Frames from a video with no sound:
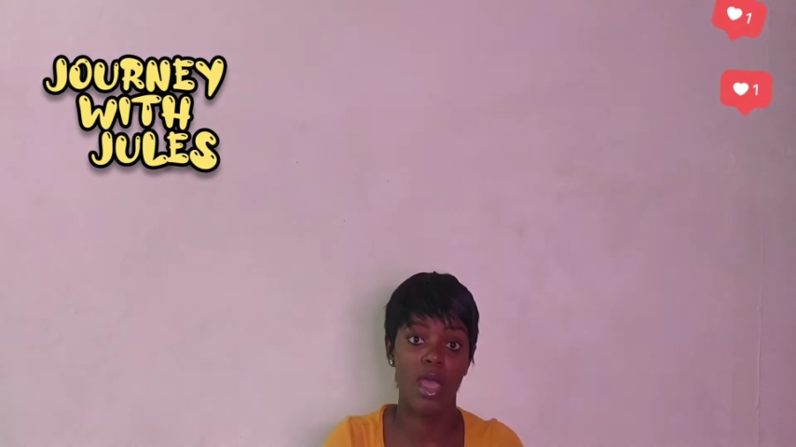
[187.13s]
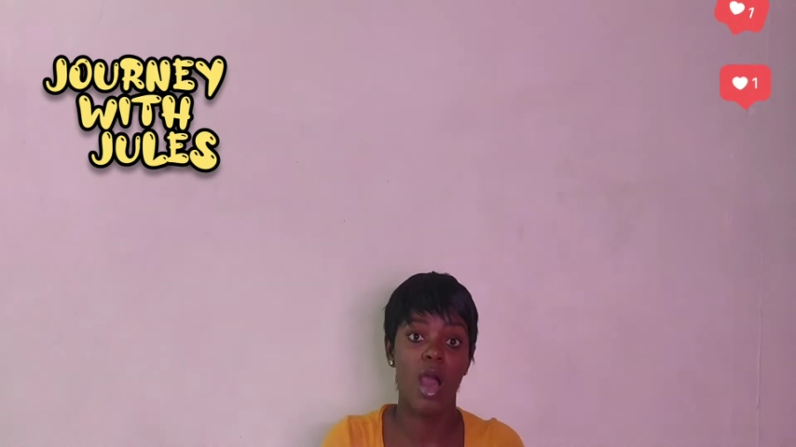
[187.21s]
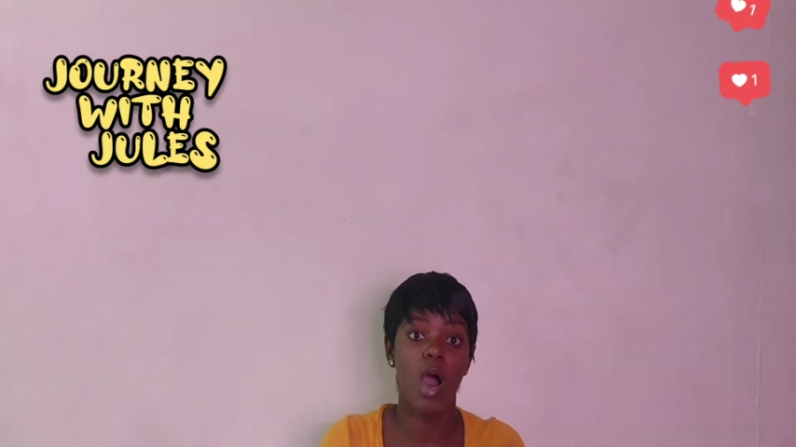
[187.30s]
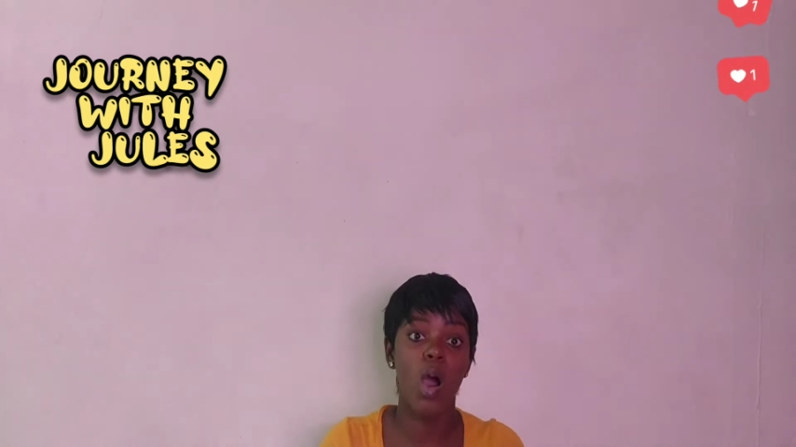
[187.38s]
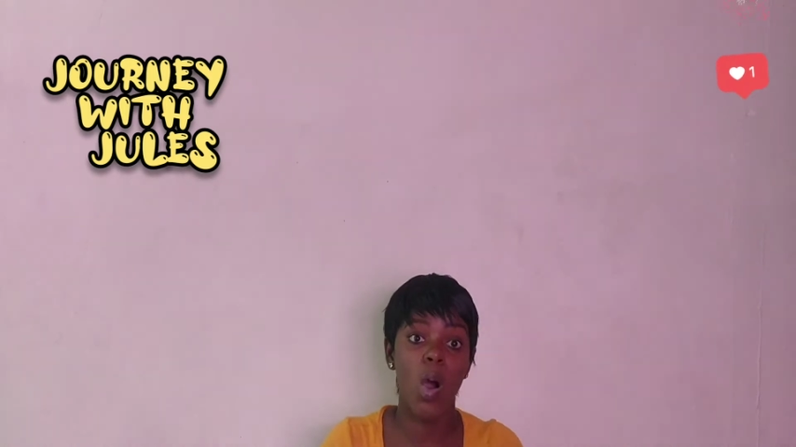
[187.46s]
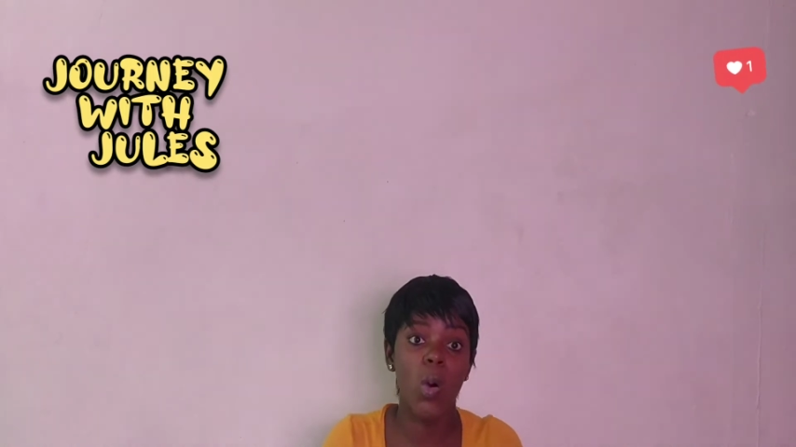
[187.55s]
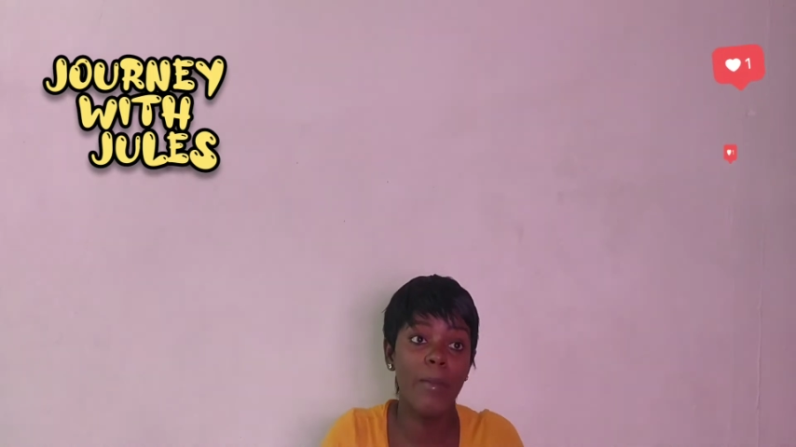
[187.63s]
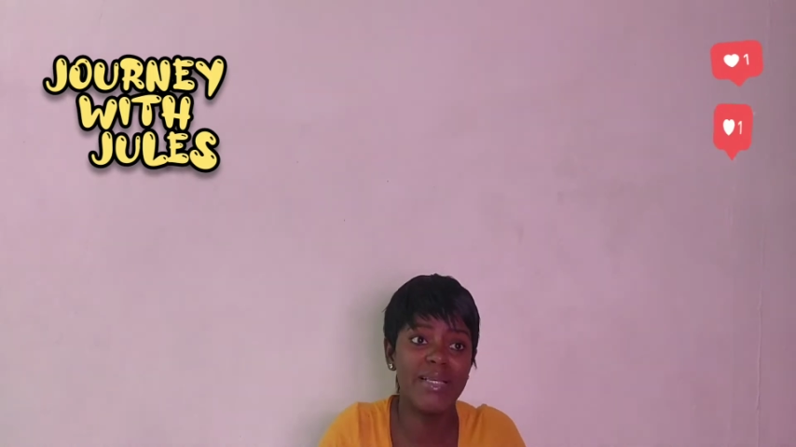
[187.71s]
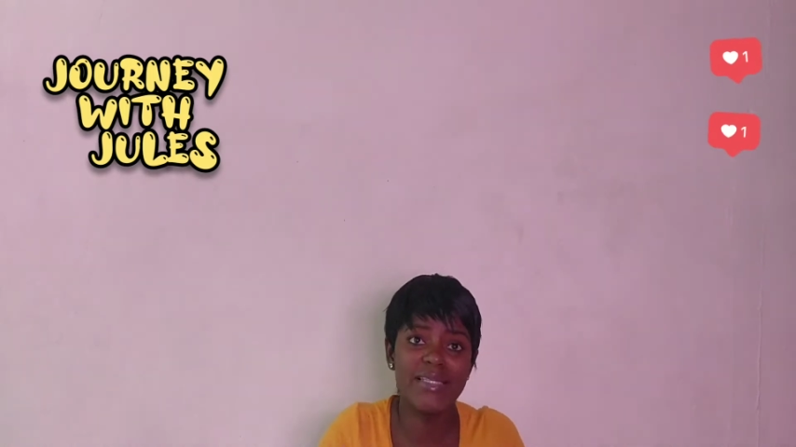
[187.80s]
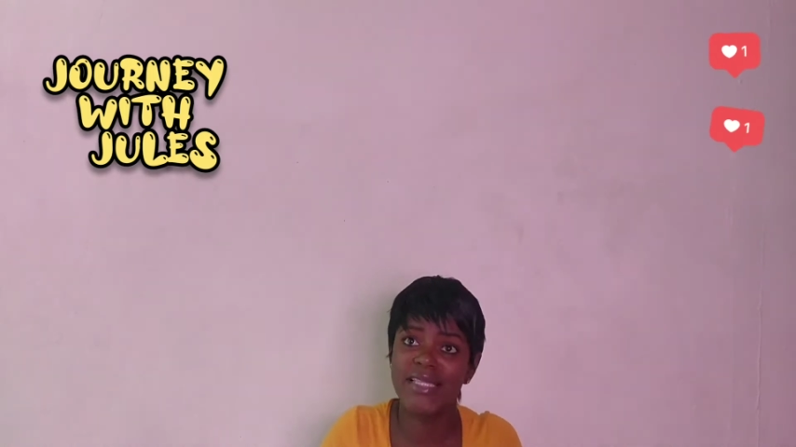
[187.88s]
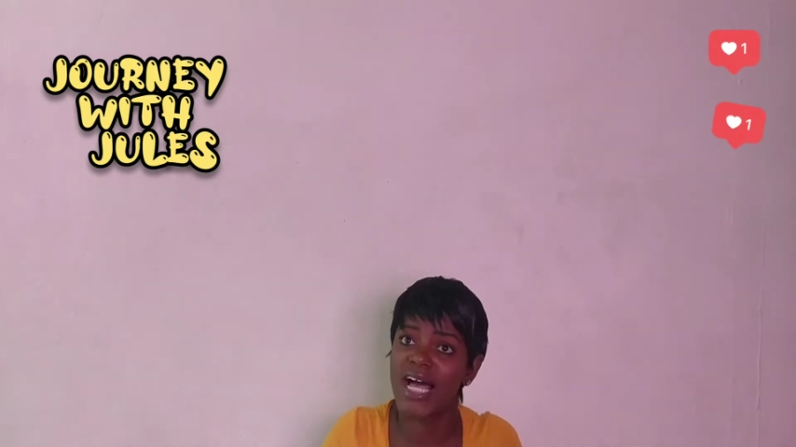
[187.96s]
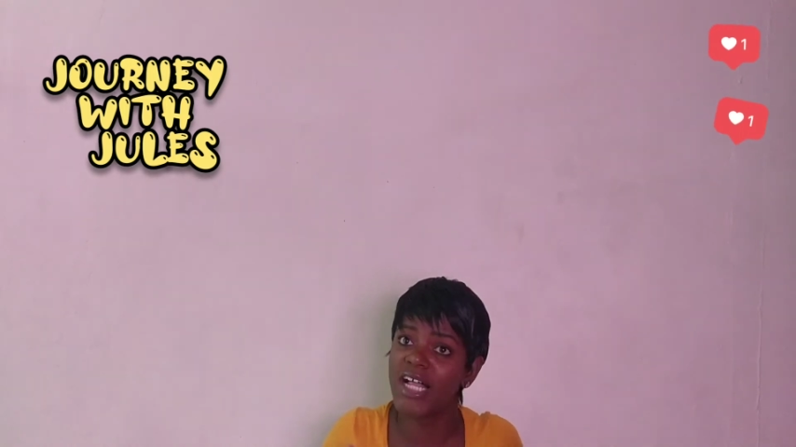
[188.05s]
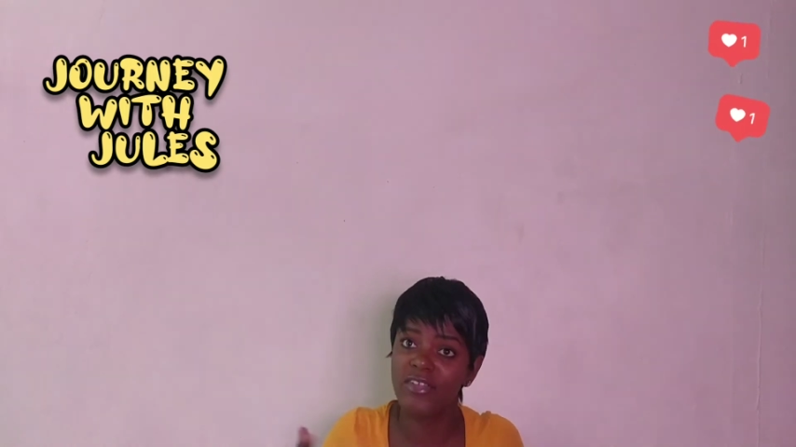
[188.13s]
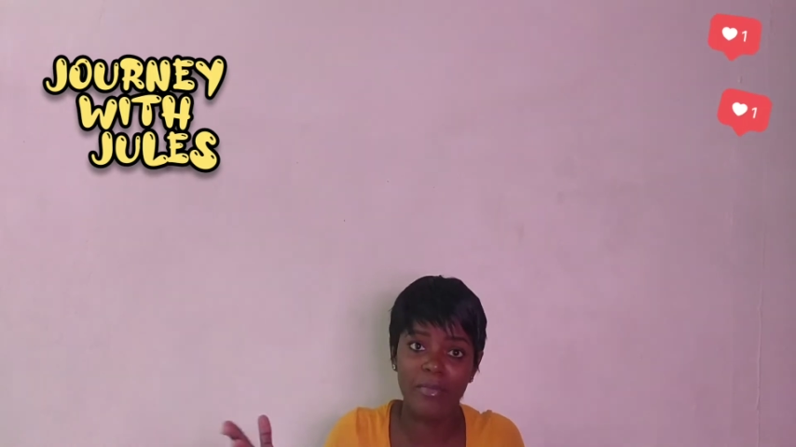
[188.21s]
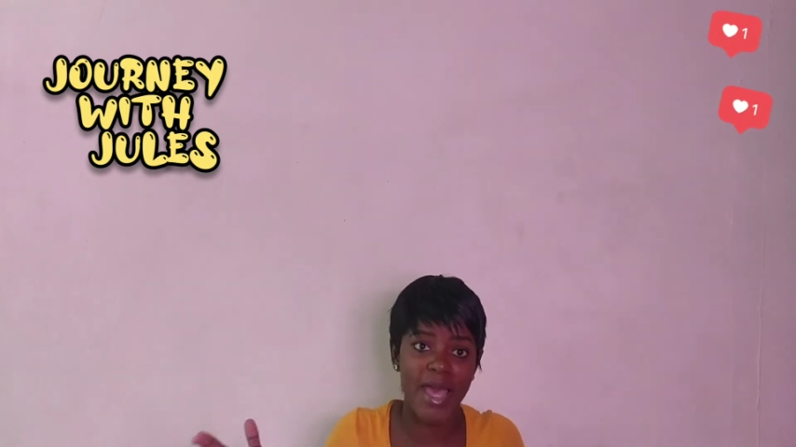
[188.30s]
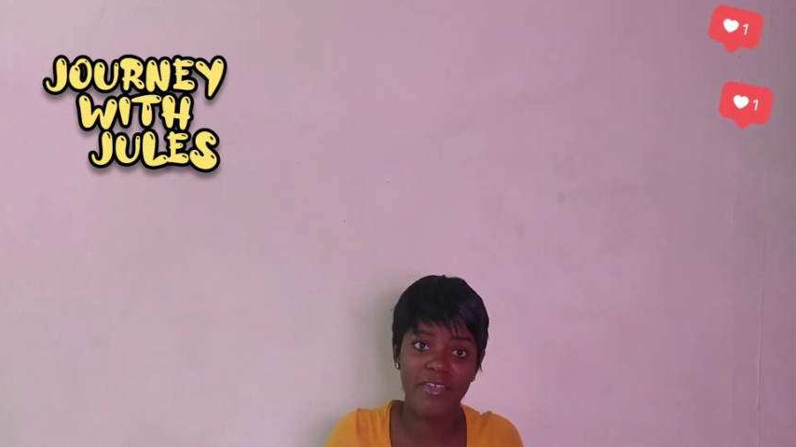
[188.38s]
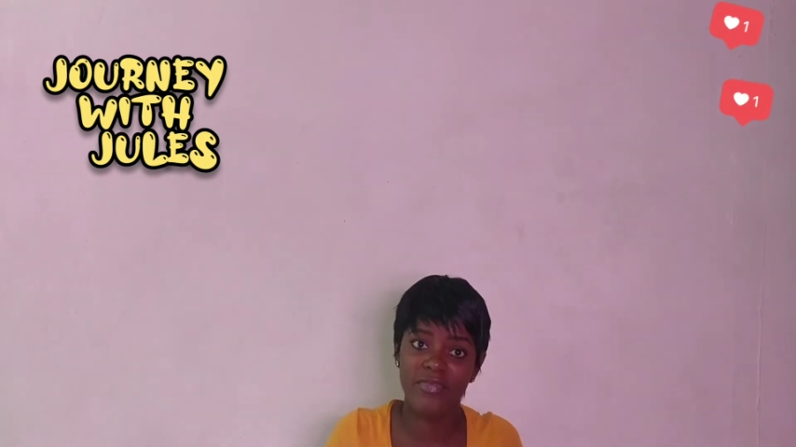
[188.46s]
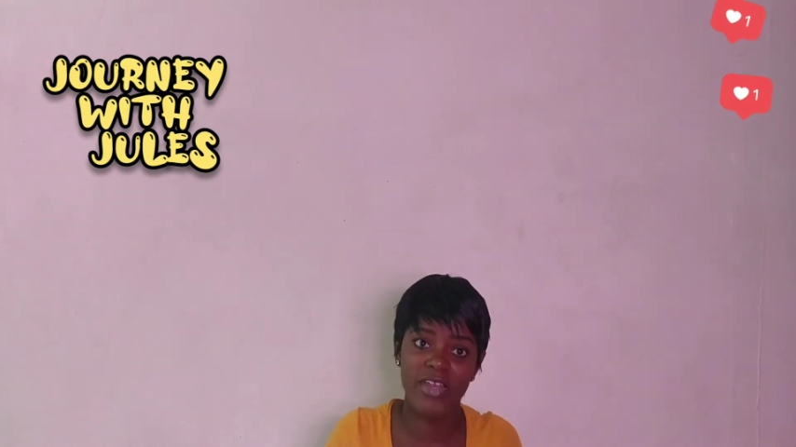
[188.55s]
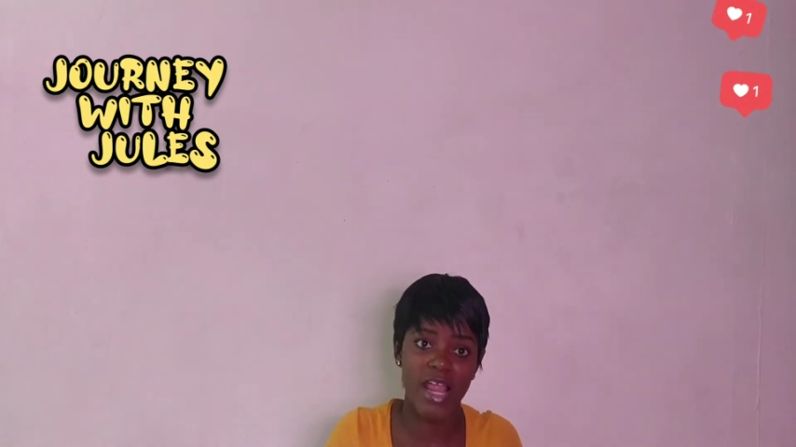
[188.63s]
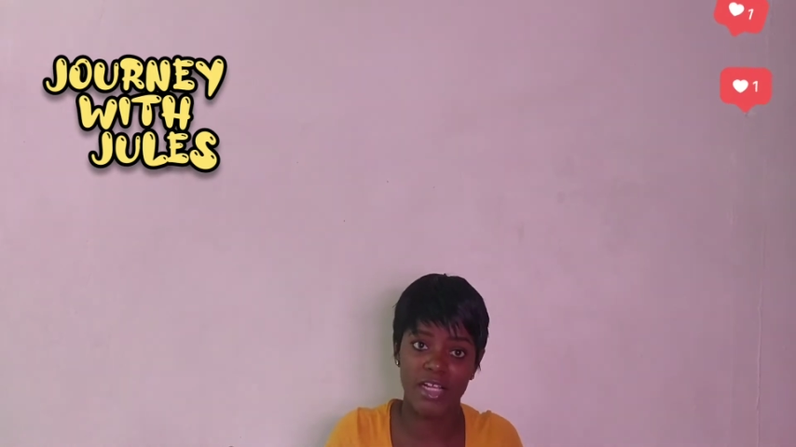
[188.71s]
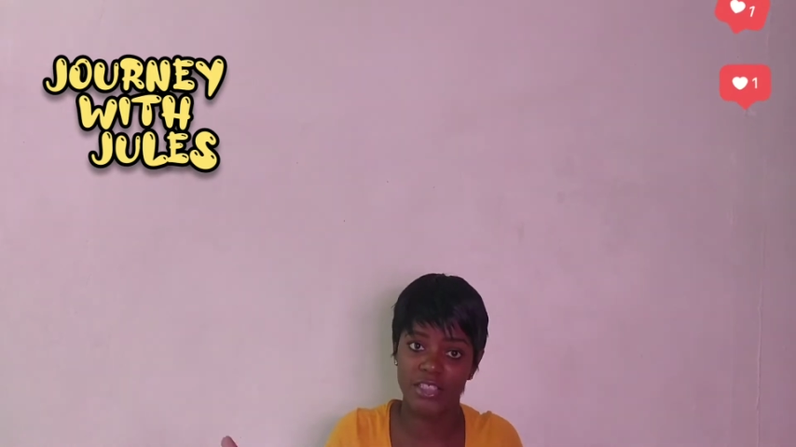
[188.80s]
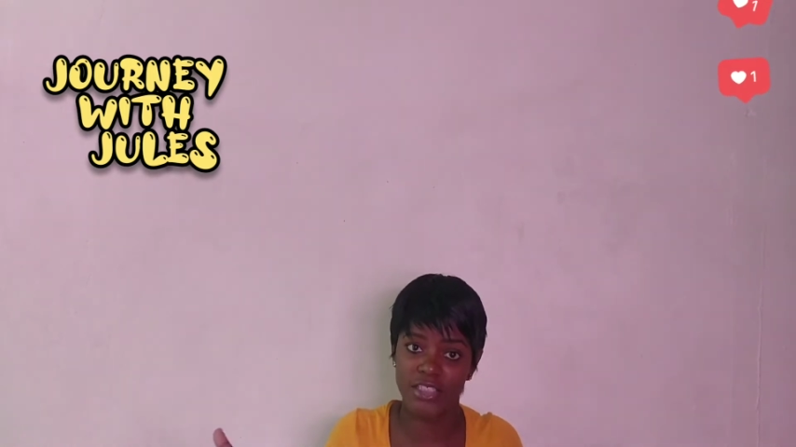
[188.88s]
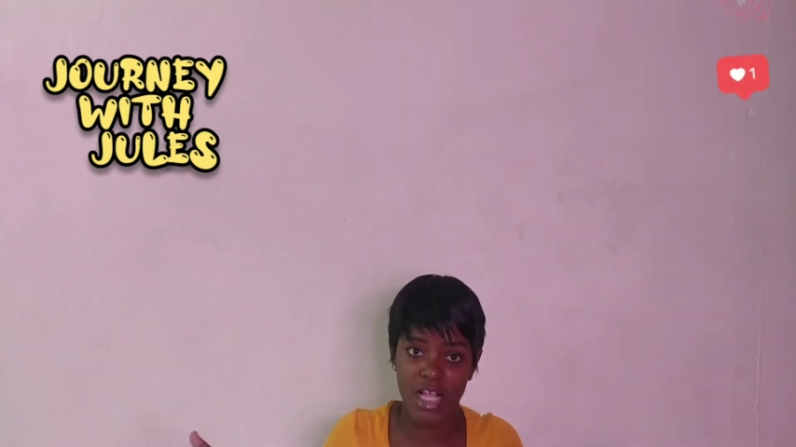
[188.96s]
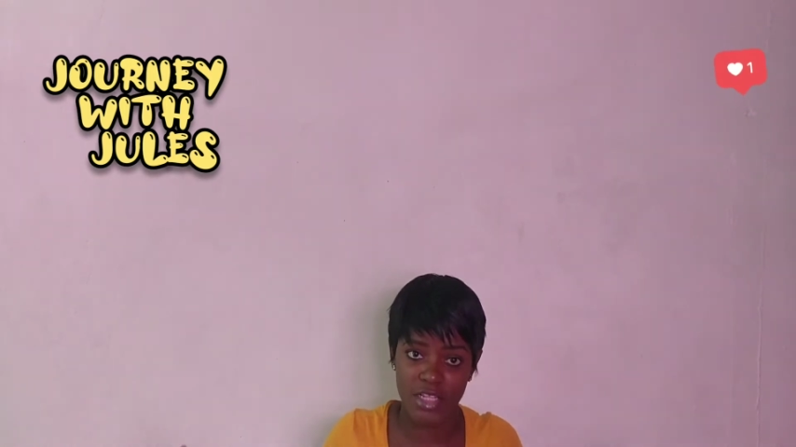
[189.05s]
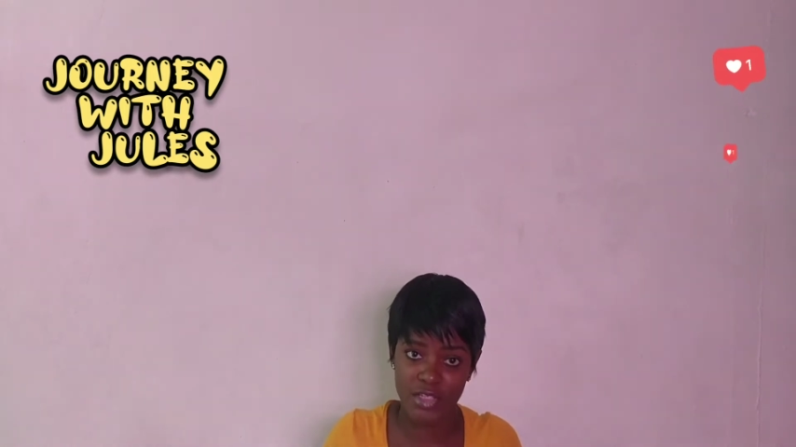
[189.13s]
How am I solve my financial